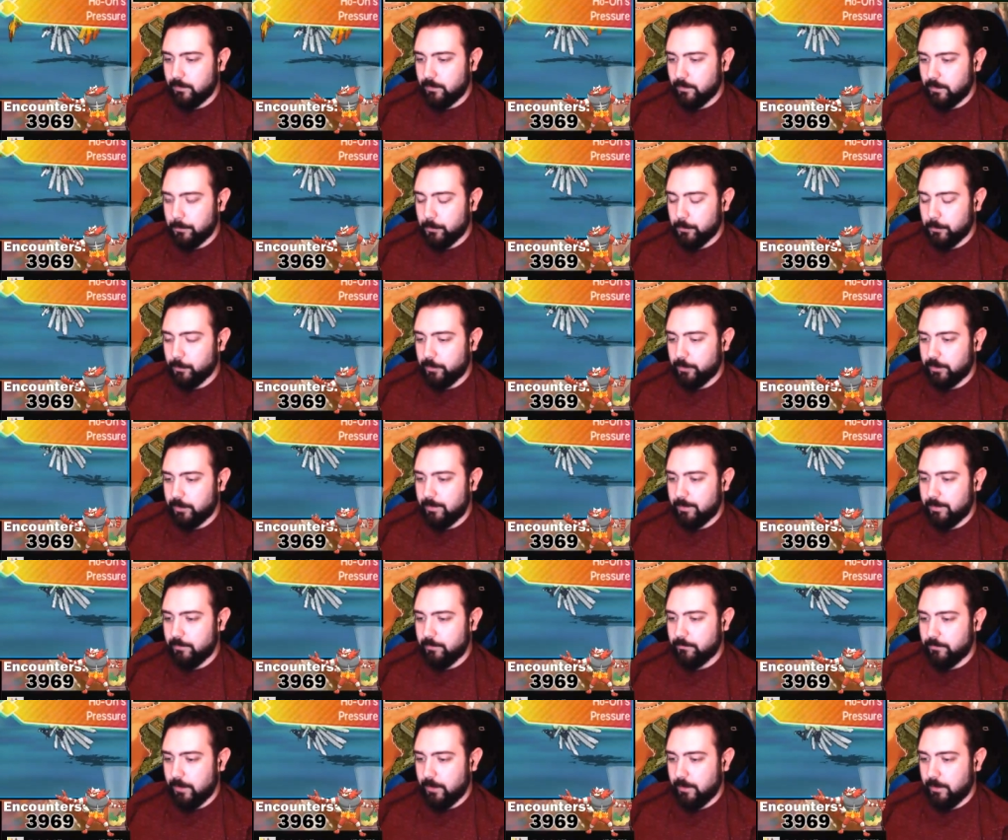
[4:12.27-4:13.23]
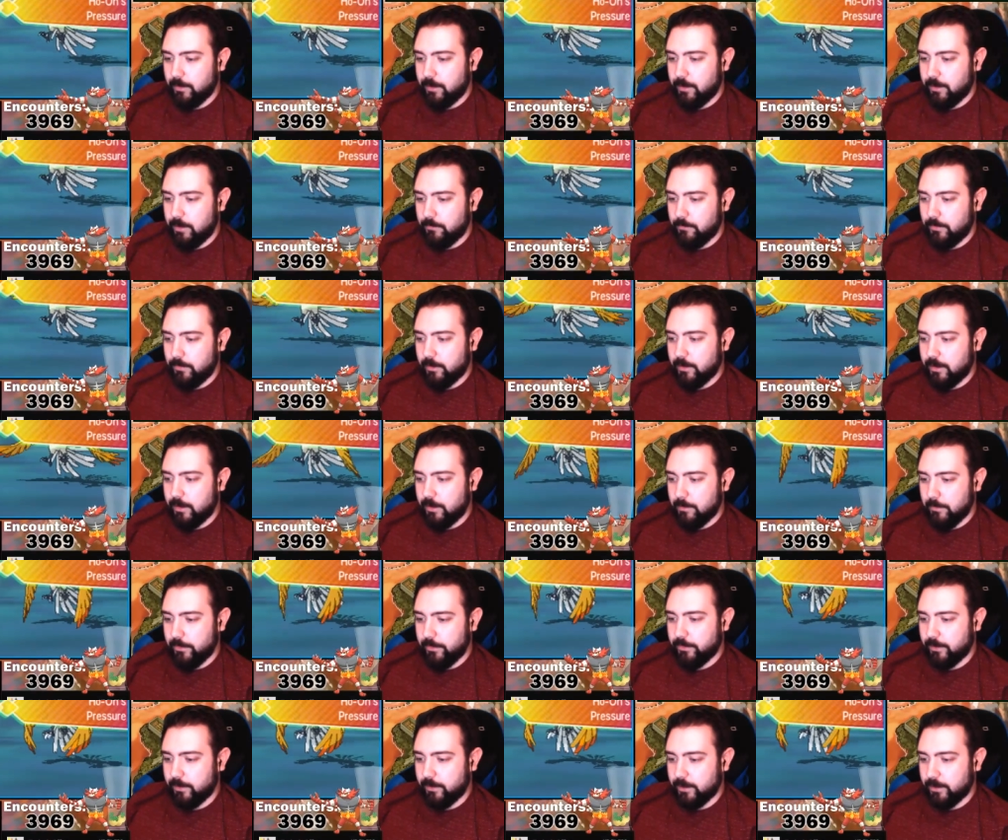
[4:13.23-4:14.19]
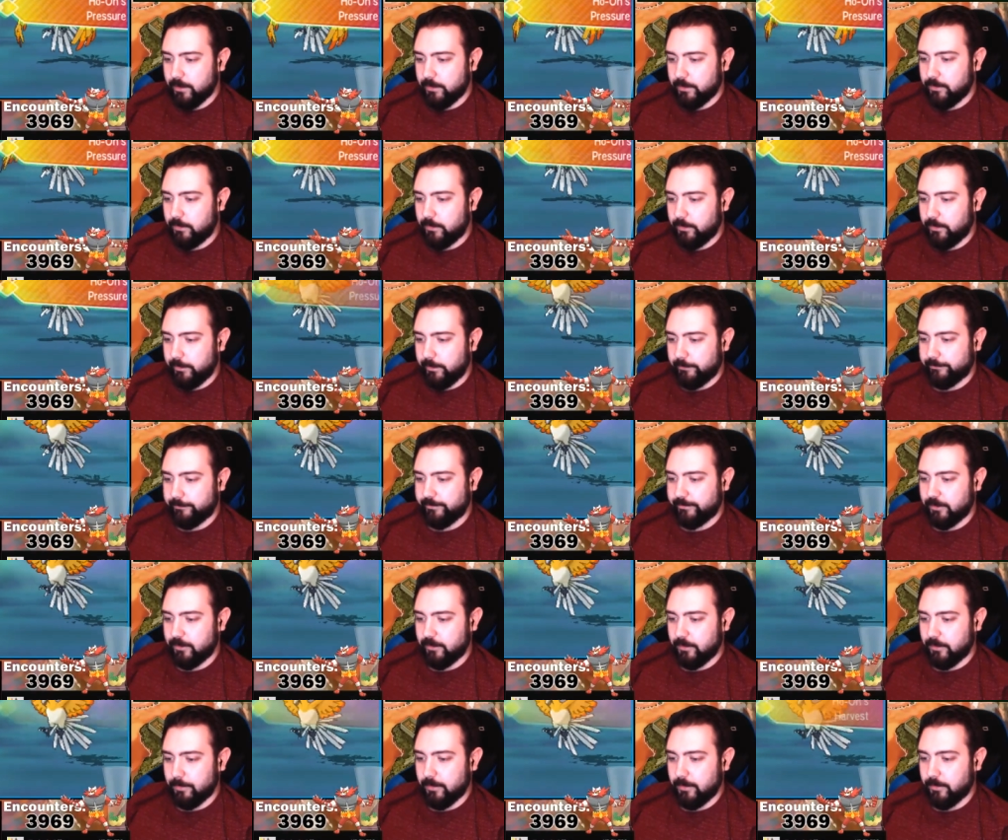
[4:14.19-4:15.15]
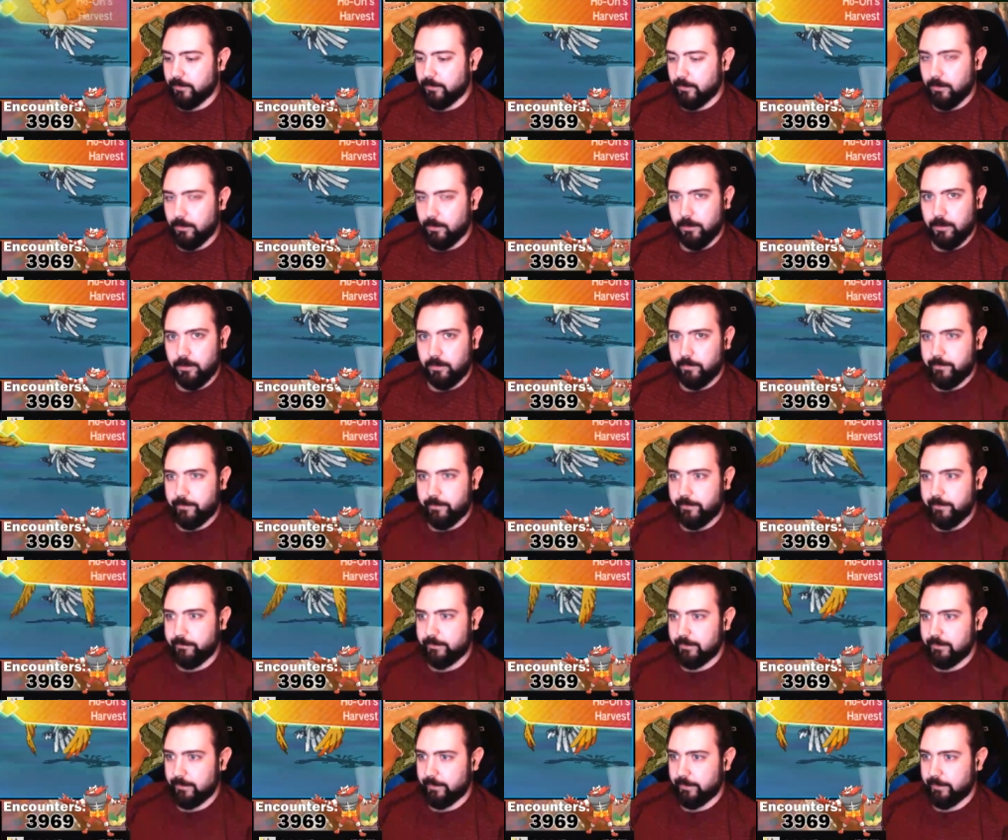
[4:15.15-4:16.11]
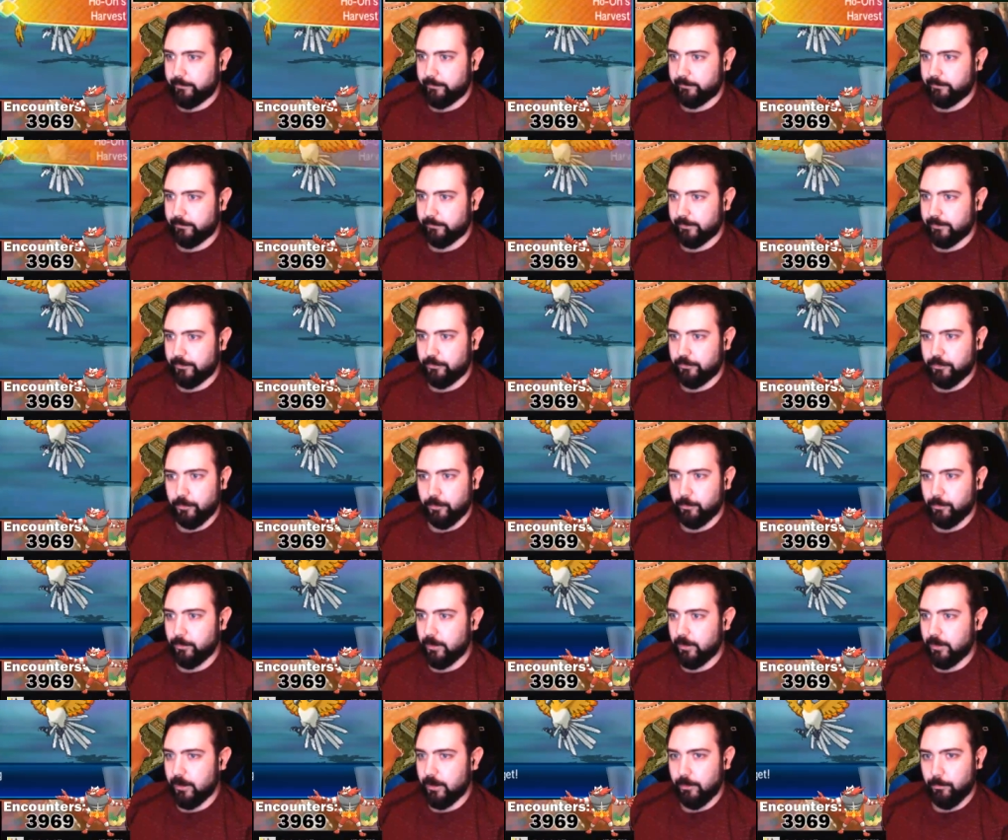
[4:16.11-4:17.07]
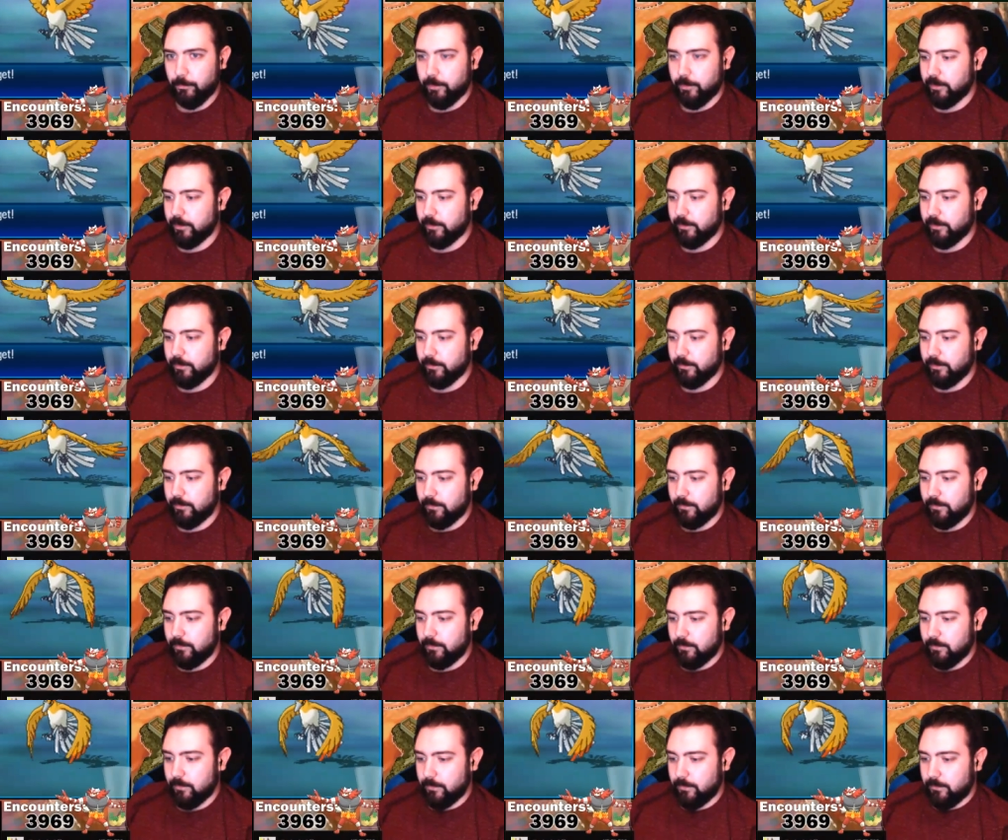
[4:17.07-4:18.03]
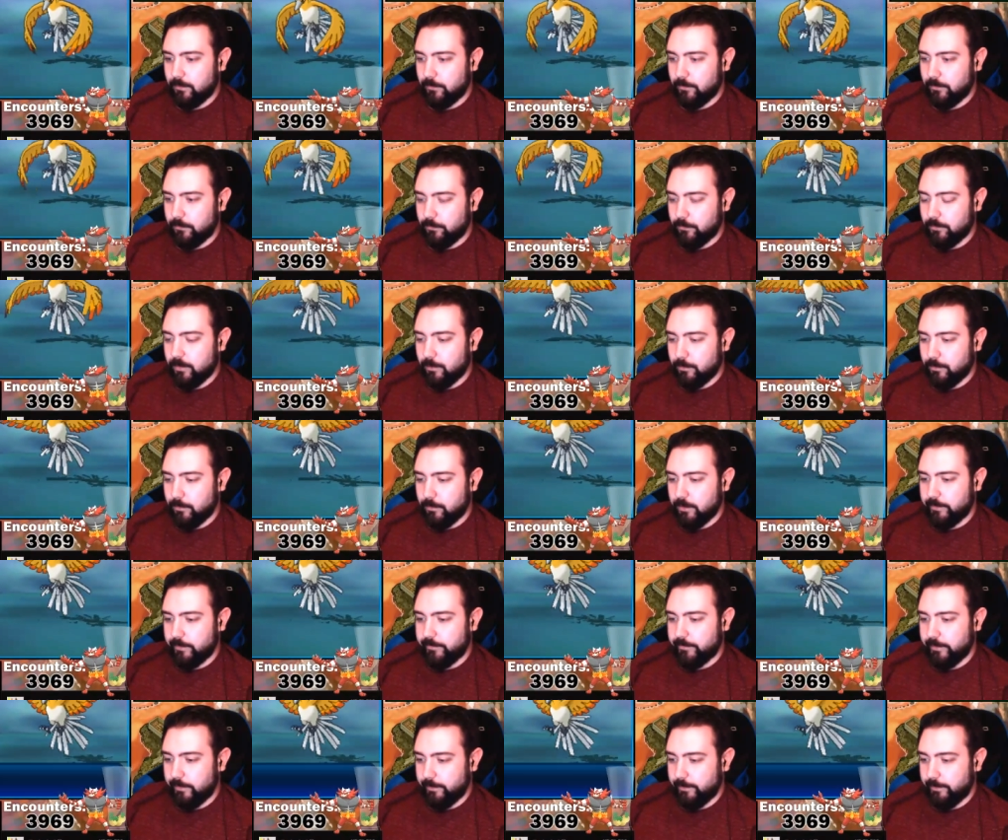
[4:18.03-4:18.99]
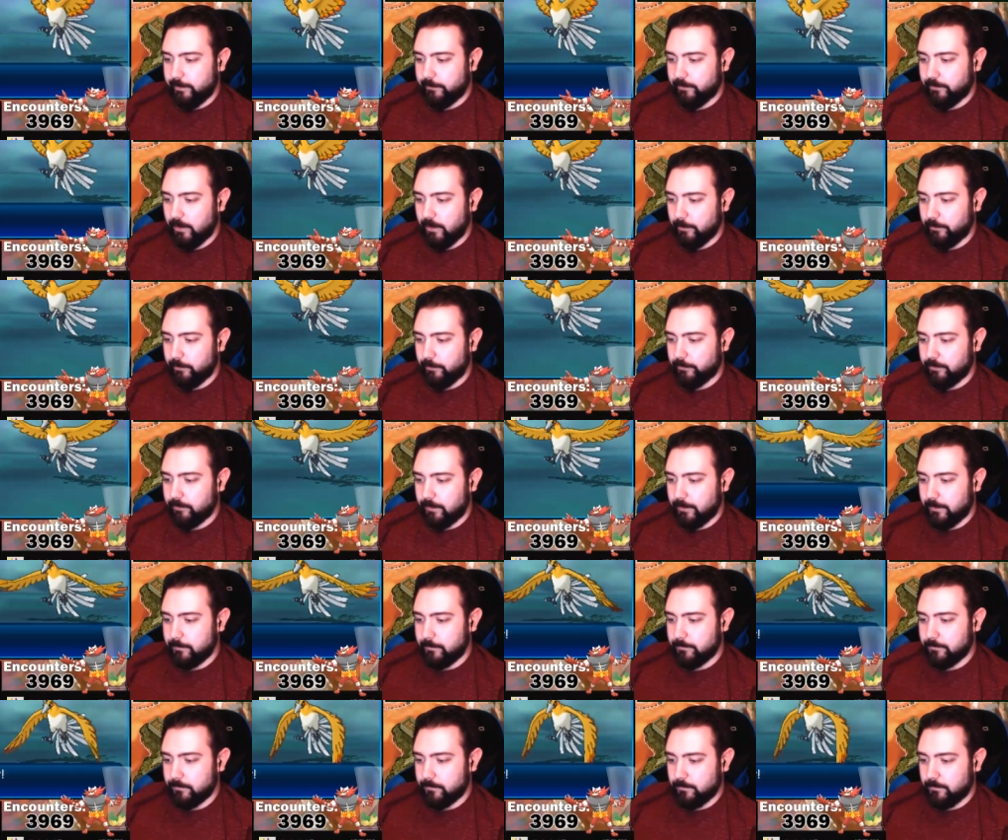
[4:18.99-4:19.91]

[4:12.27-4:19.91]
I'm going to be very, very methodical and slow about all of these clicks because I do not want to fail this, obviously.